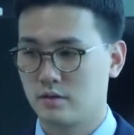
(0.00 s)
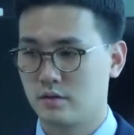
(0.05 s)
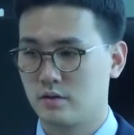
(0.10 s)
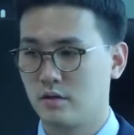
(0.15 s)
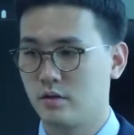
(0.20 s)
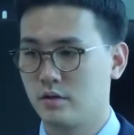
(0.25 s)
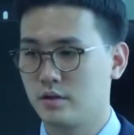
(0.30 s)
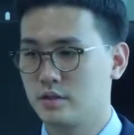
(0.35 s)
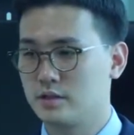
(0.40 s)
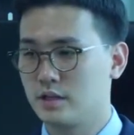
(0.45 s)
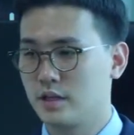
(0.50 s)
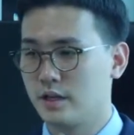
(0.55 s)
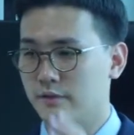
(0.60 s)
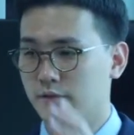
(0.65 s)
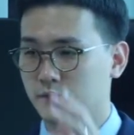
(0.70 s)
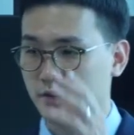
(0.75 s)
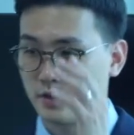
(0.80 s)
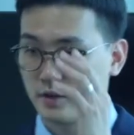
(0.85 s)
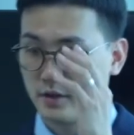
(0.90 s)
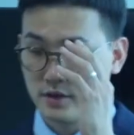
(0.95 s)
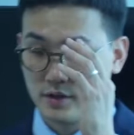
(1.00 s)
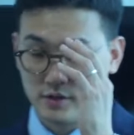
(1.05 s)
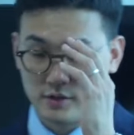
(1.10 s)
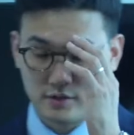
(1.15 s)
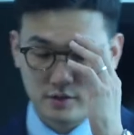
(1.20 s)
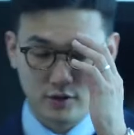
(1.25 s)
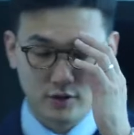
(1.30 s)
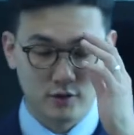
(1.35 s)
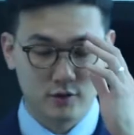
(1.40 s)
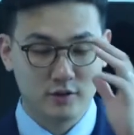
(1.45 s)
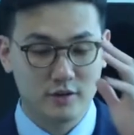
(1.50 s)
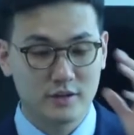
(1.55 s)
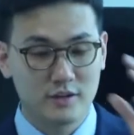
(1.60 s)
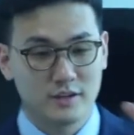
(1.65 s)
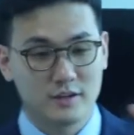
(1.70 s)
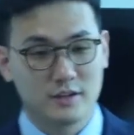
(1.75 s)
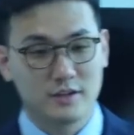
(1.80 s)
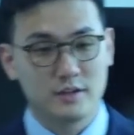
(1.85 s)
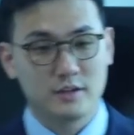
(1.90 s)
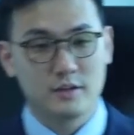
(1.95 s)
Oh, he's left.
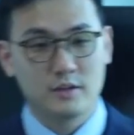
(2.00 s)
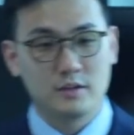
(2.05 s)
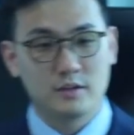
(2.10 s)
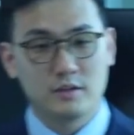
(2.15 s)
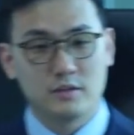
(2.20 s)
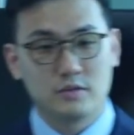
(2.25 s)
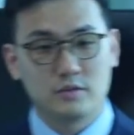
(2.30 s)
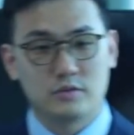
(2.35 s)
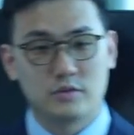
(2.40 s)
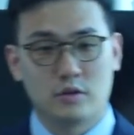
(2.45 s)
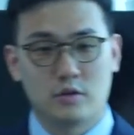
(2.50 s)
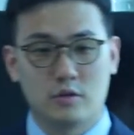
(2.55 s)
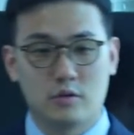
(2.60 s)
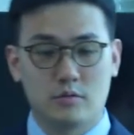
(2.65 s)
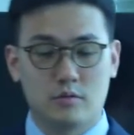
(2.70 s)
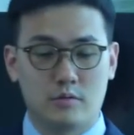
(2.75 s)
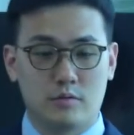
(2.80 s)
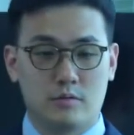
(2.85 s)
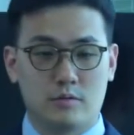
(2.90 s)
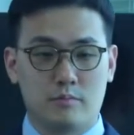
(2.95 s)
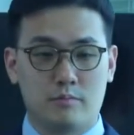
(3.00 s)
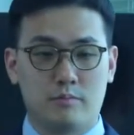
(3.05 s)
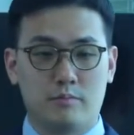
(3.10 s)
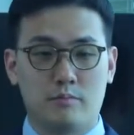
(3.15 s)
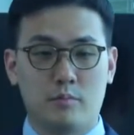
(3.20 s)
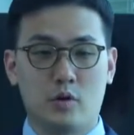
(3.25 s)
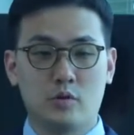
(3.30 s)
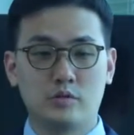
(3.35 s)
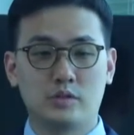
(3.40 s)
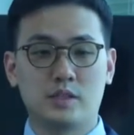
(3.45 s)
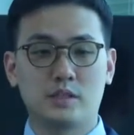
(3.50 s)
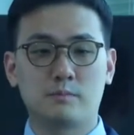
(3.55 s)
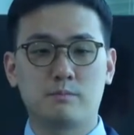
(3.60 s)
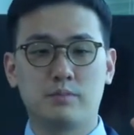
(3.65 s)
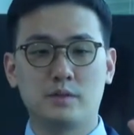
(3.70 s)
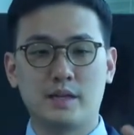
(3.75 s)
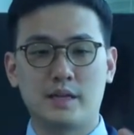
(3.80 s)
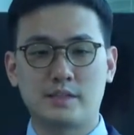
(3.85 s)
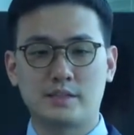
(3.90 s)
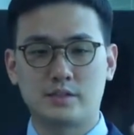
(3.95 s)
So Moses
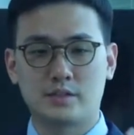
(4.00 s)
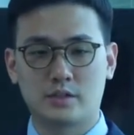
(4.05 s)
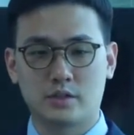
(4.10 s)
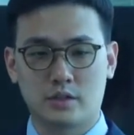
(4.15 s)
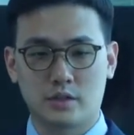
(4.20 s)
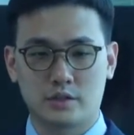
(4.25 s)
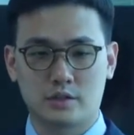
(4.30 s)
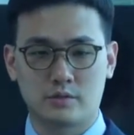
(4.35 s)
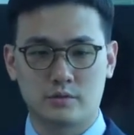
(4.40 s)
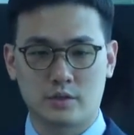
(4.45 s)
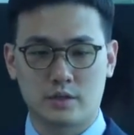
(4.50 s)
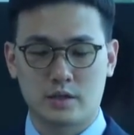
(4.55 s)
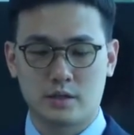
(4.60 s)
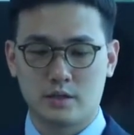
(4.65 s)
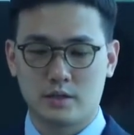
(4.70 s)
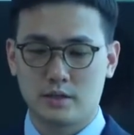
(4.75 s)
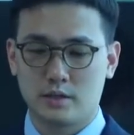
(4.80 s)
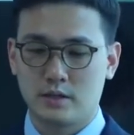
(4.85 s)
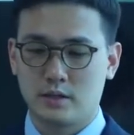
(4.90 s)
blessed Joshua.